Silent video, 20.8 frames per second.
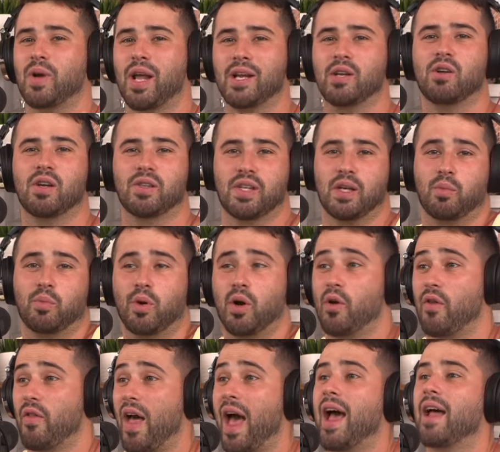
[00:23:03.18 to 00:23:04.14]
when I knew I was like,
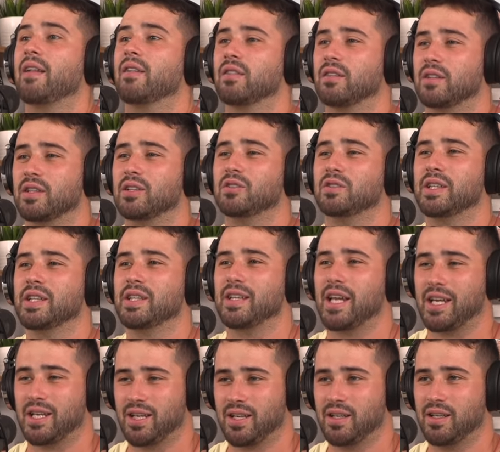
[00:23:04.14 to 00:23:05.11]
bro, that literally
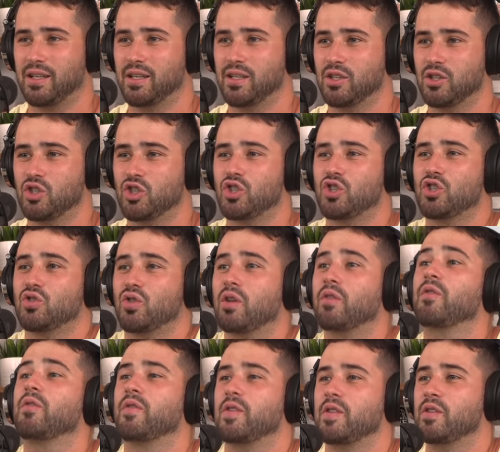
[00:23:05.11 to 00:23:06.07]
like
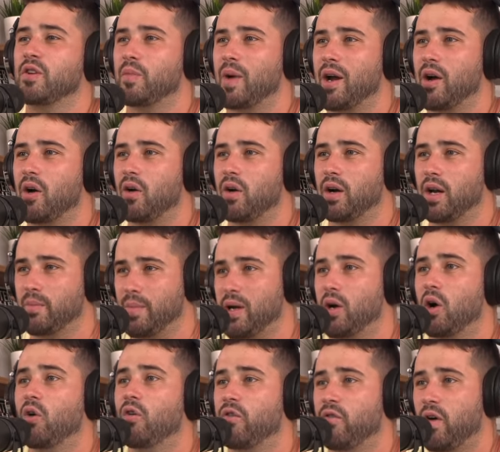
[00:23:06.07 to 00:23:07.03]
struck fear in my heart. I'm
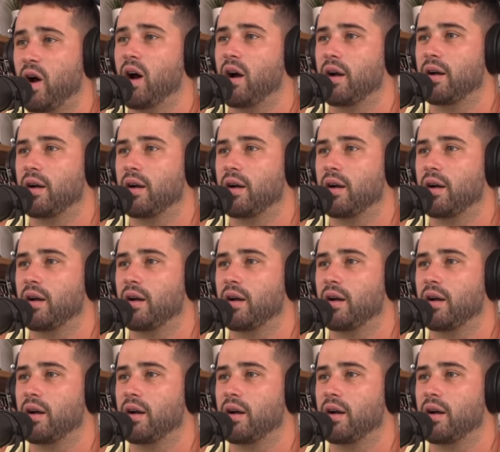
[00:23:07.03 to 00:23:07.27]
like, oh yeah, fuck.